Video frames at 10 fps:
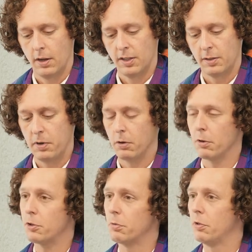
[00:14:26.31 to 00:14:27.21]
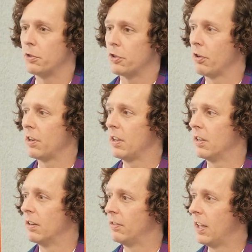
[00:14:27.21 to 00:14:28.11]
spiritual journey
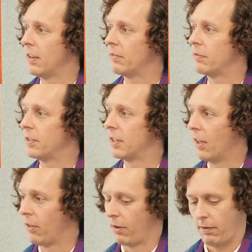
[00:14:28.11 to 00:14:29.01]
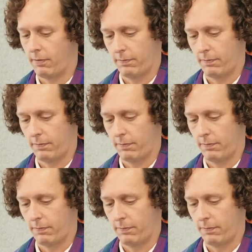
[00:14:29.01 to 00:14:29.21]
of life together.